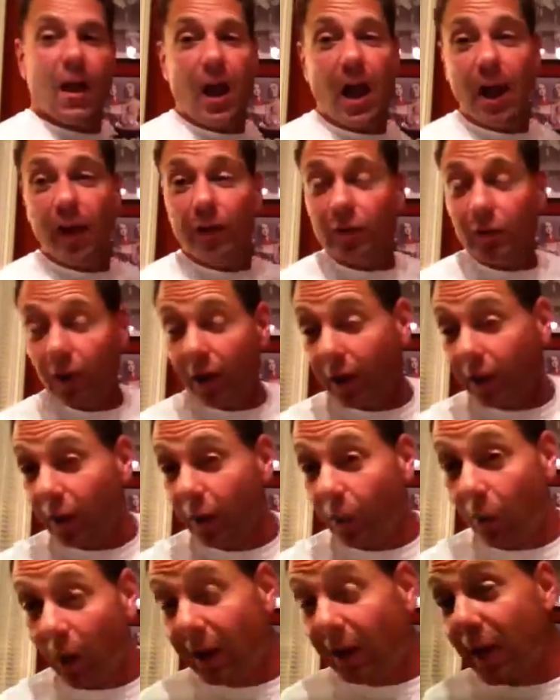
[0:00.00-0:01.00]
And and the
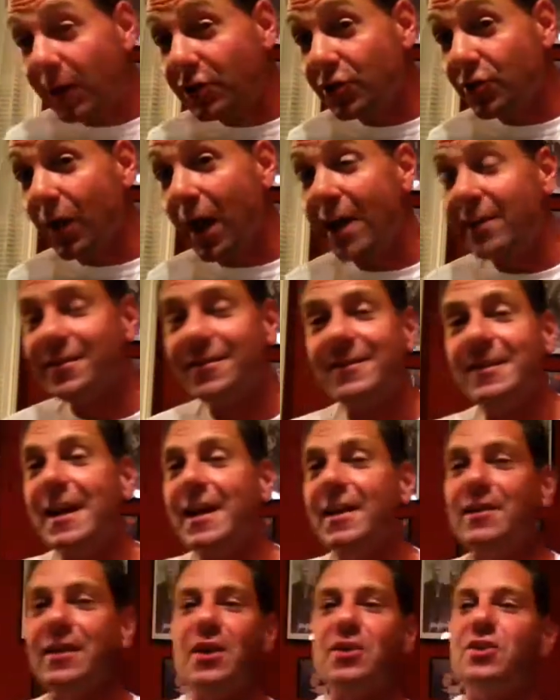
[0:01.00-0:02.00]
way they dress,
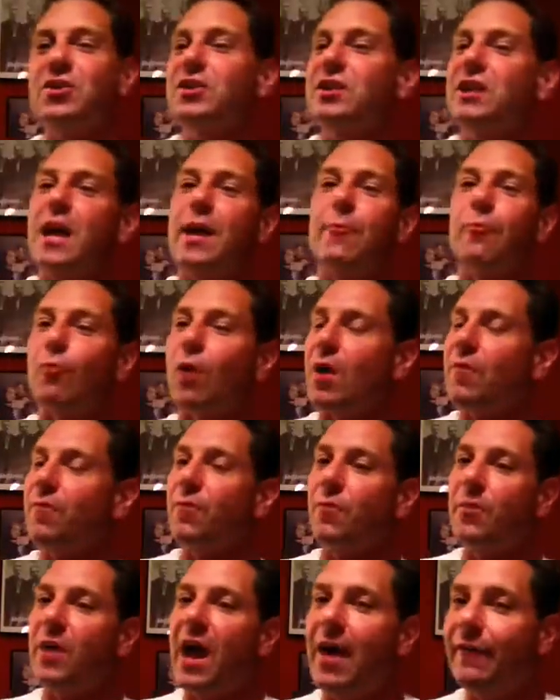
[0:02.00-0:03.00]
they, they came right
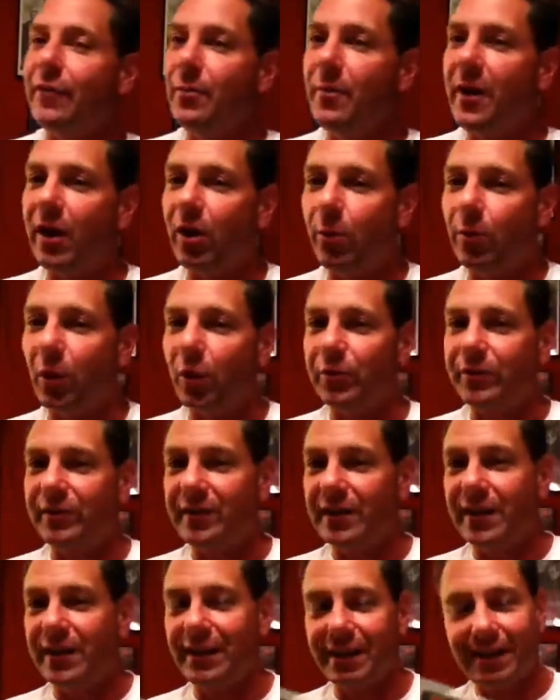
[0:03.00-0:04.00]
from the heavy metal
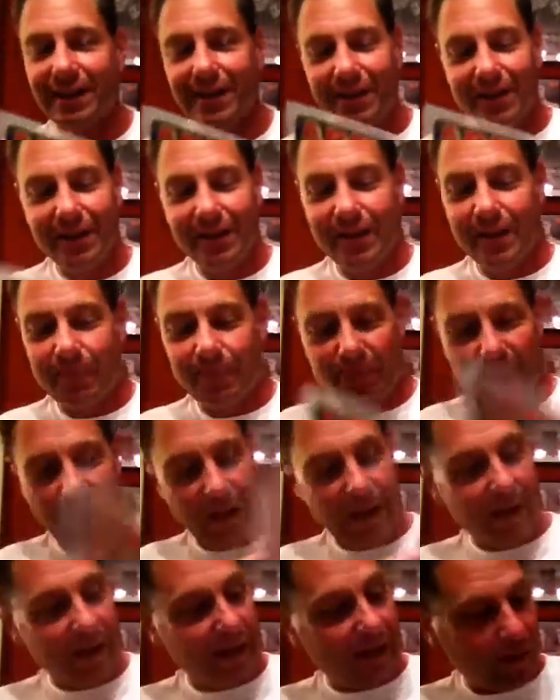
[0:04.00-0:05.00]
boutique.
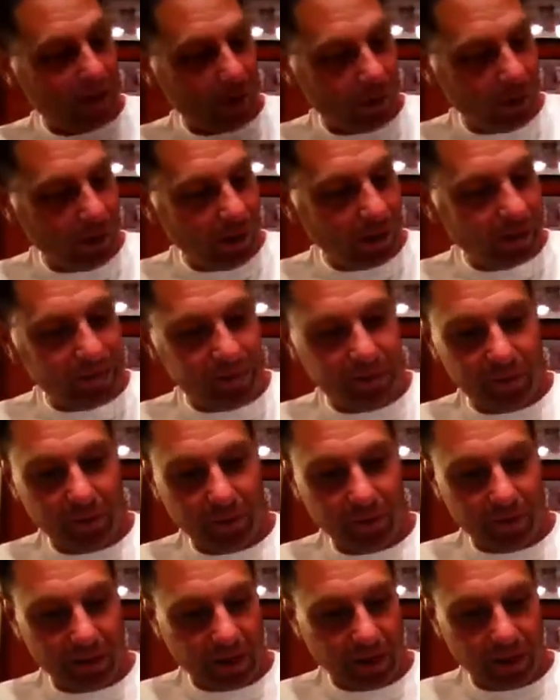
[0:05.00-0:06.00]
And they got all their
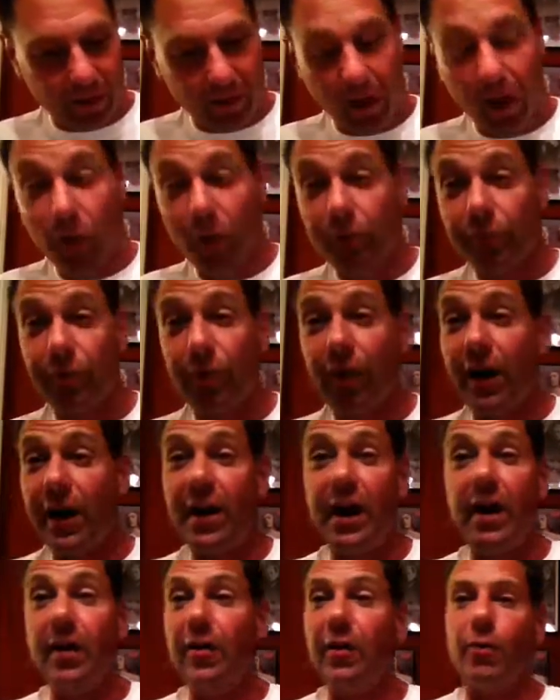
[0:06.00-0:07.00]
st- their clothes right
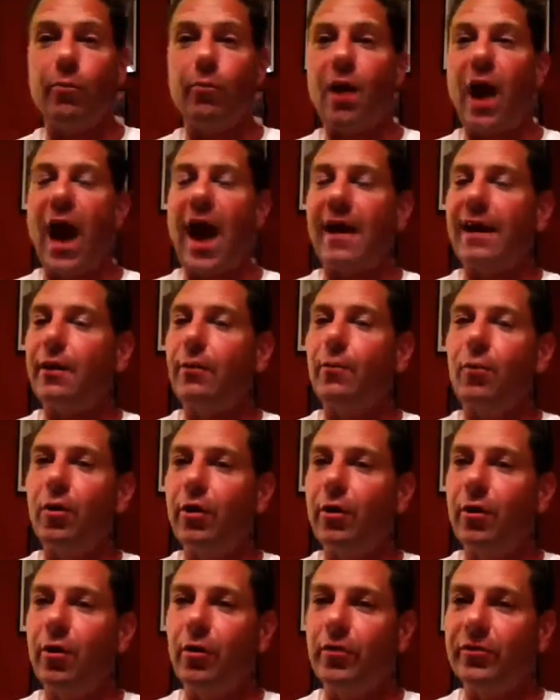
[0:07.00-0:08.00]
out of the rack at one
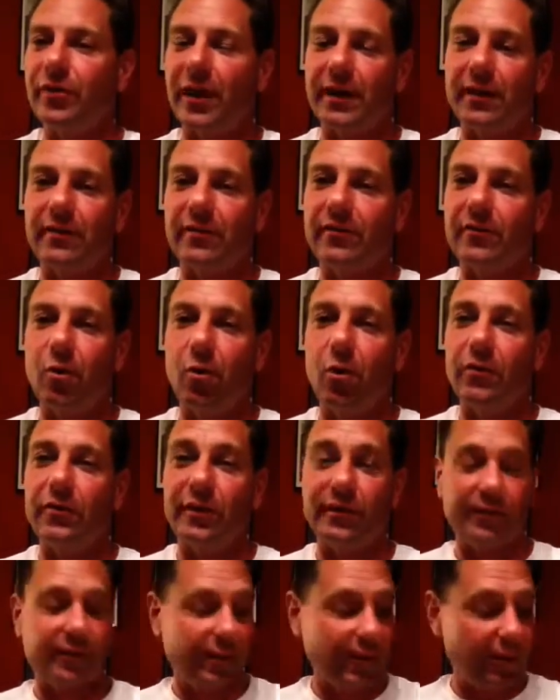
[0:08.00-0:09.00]
of those like stores
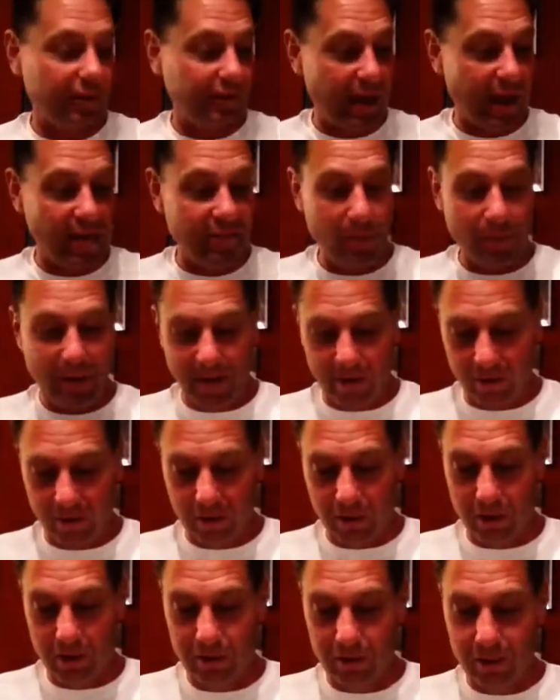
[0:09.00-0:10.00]
that sell the heavy metal
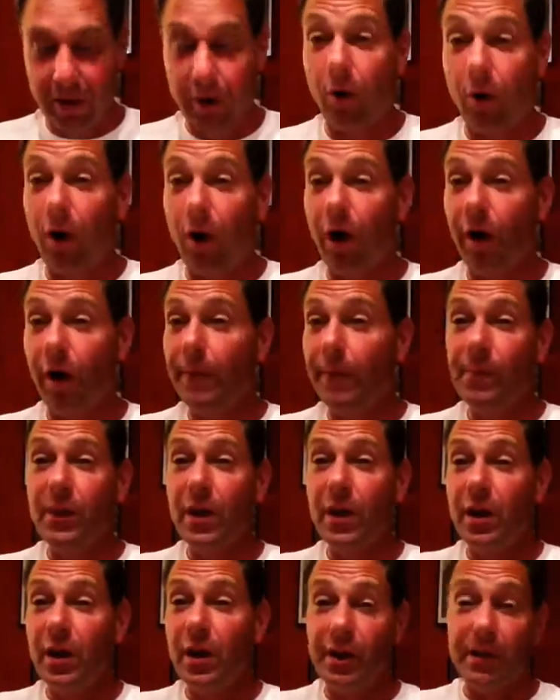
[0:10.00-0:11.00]
clothing or
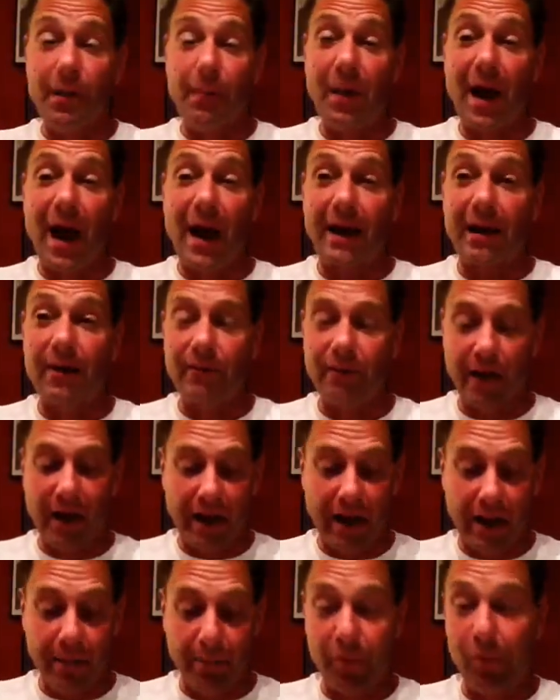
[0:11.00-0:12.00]
in the back of a
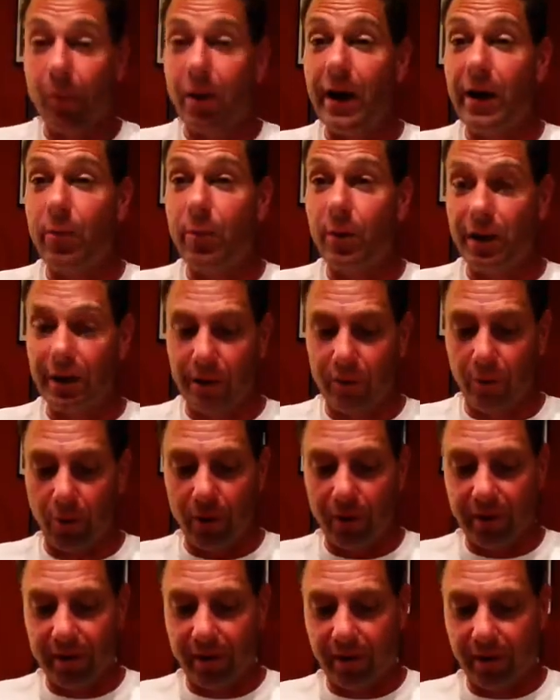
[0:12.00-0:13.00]
hit parader where you can
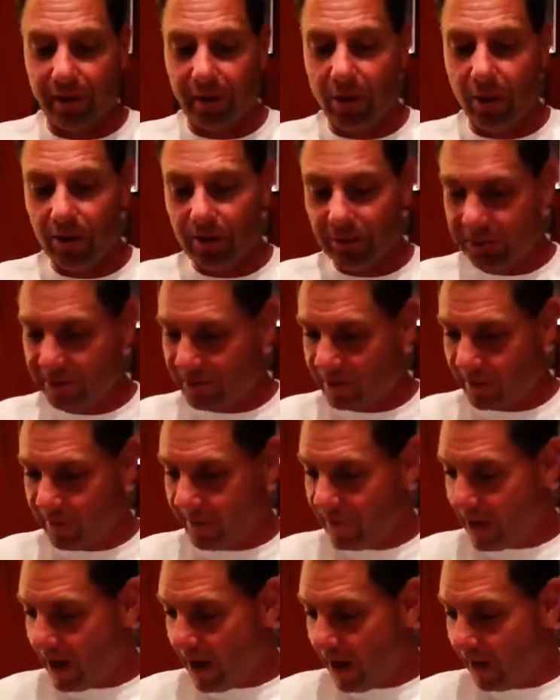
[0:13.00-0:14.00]
order the clothes.